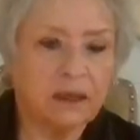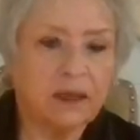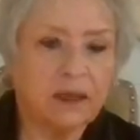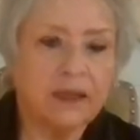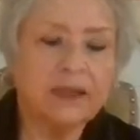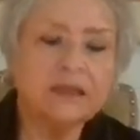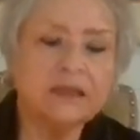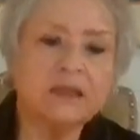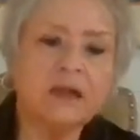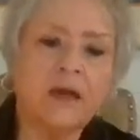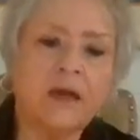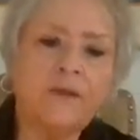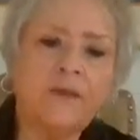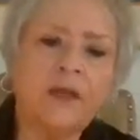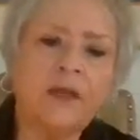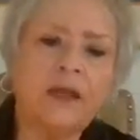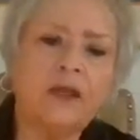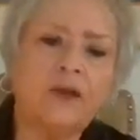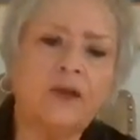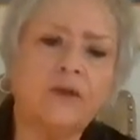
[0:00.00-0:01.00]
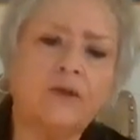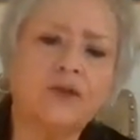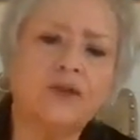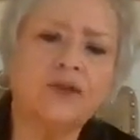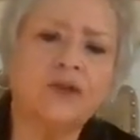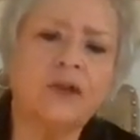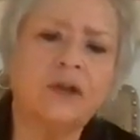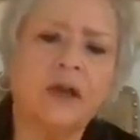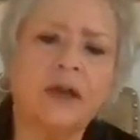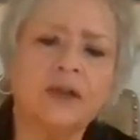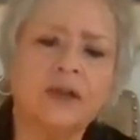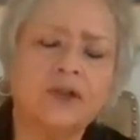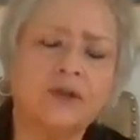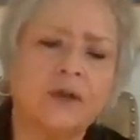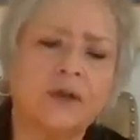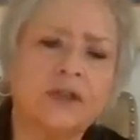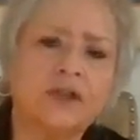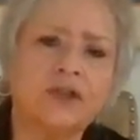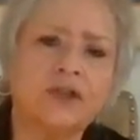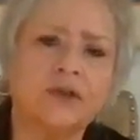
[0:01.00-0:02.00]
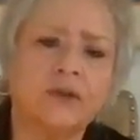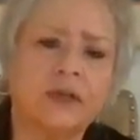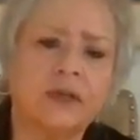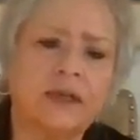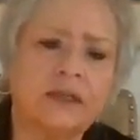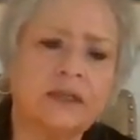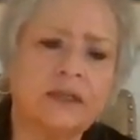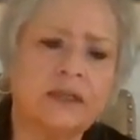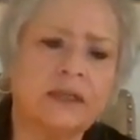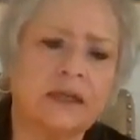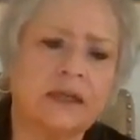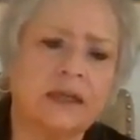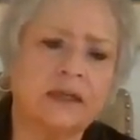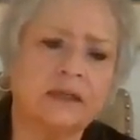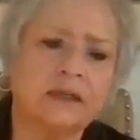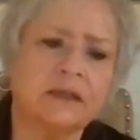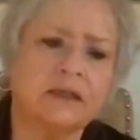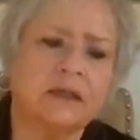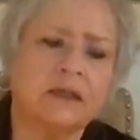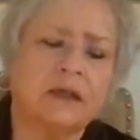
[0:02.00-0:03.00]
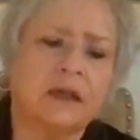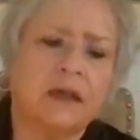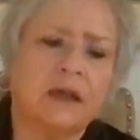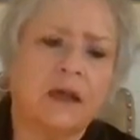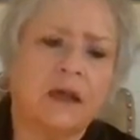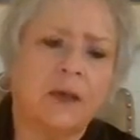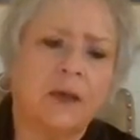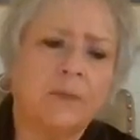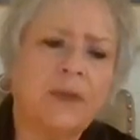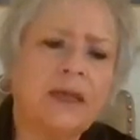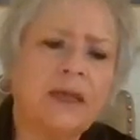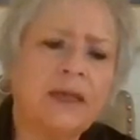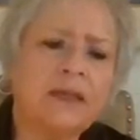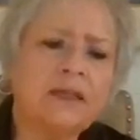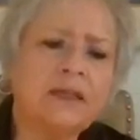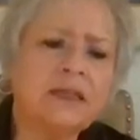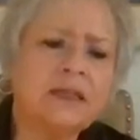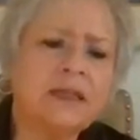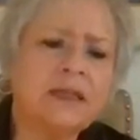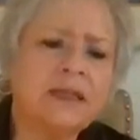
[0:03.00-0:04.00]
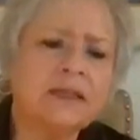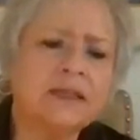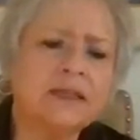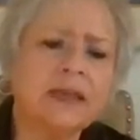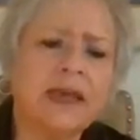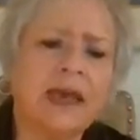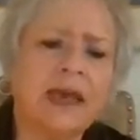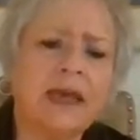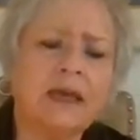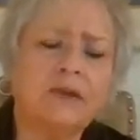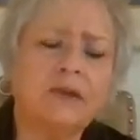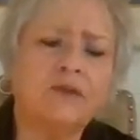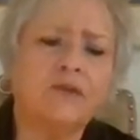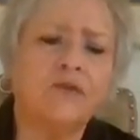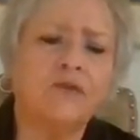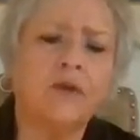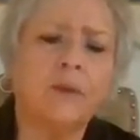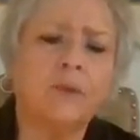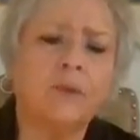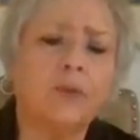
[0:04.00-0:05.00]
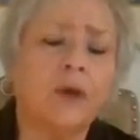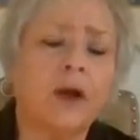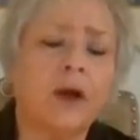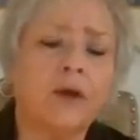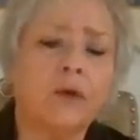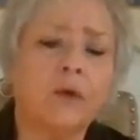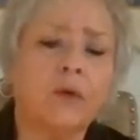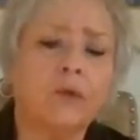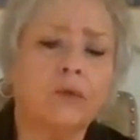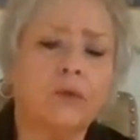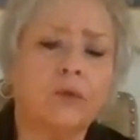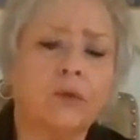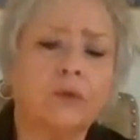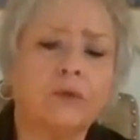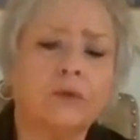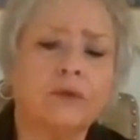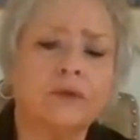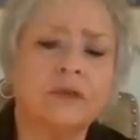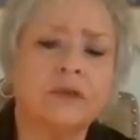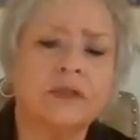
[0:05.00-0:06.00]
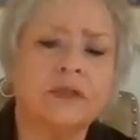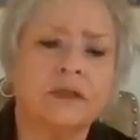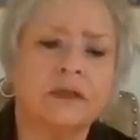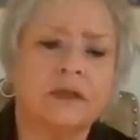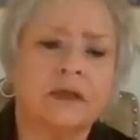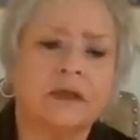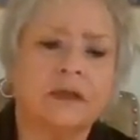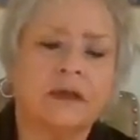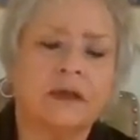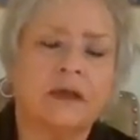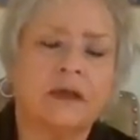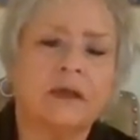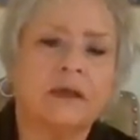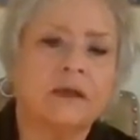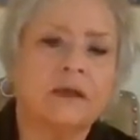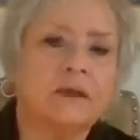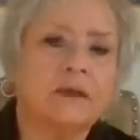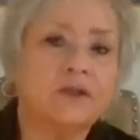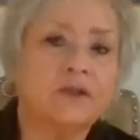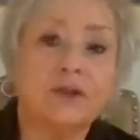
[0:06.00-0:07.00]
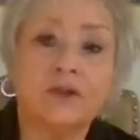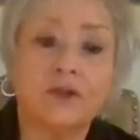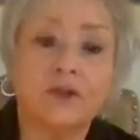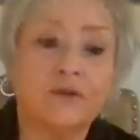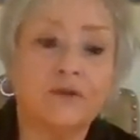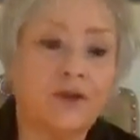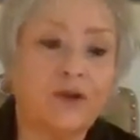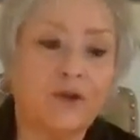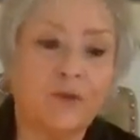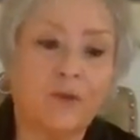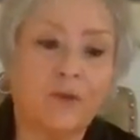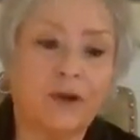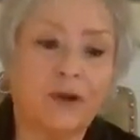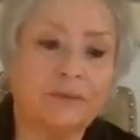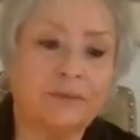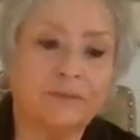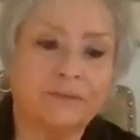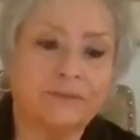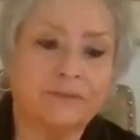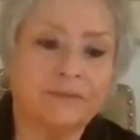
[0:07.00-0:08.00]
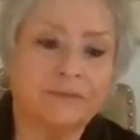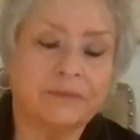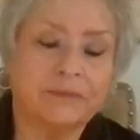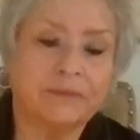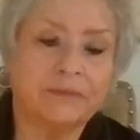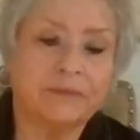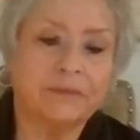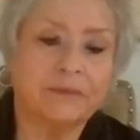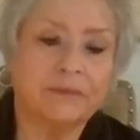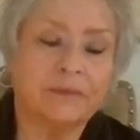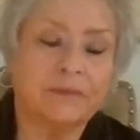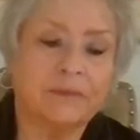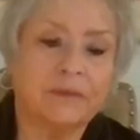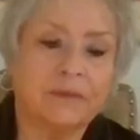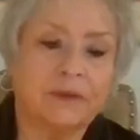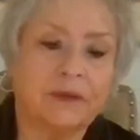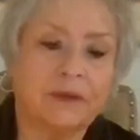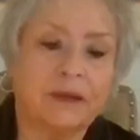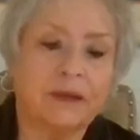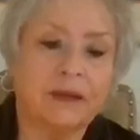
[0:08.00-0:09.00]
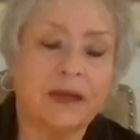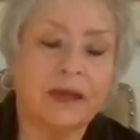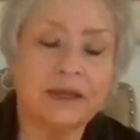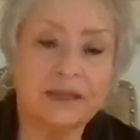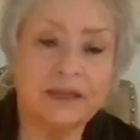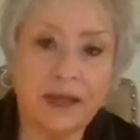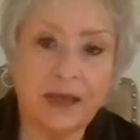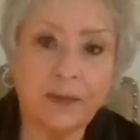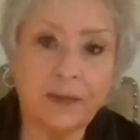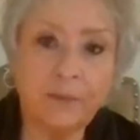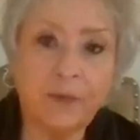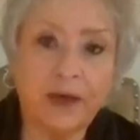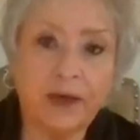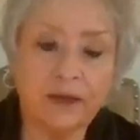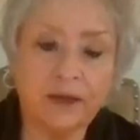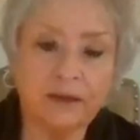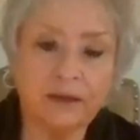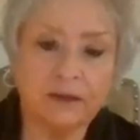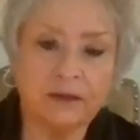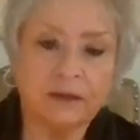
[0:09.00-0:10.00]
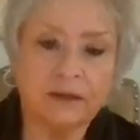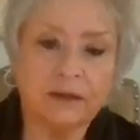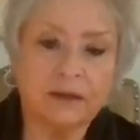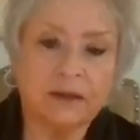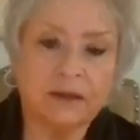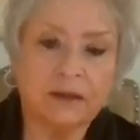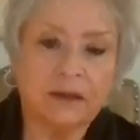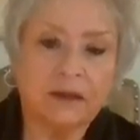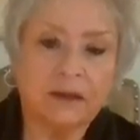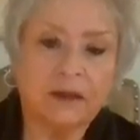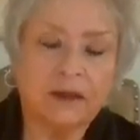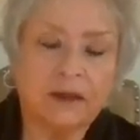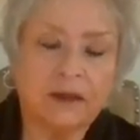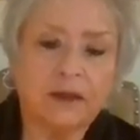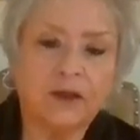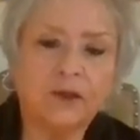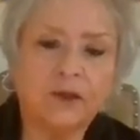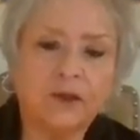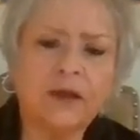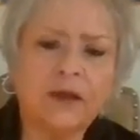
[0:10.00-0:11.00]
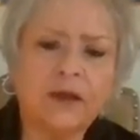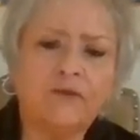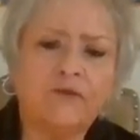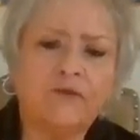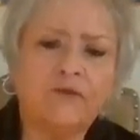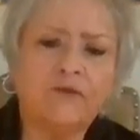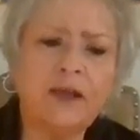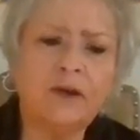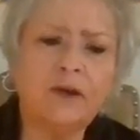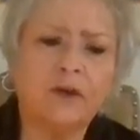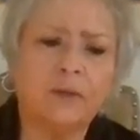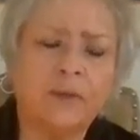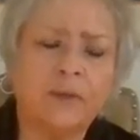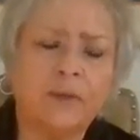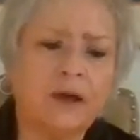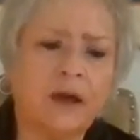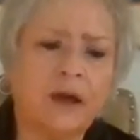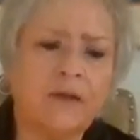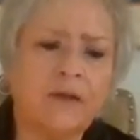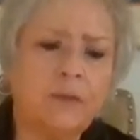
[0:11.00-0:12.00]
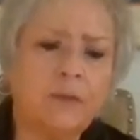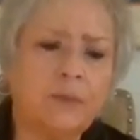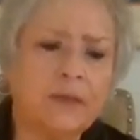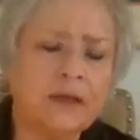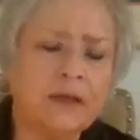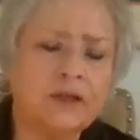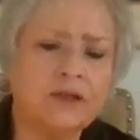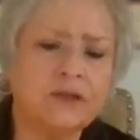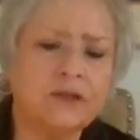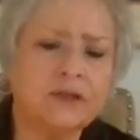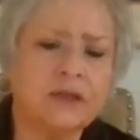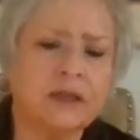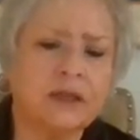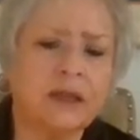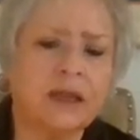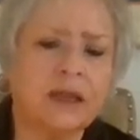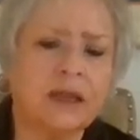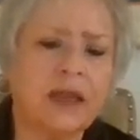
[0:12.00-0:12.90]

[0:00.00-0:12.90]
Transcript: It's not that you should not trust your instincts, but instincts gained from prior wounds serve no one. As an empath, you can feel beyond the pictures and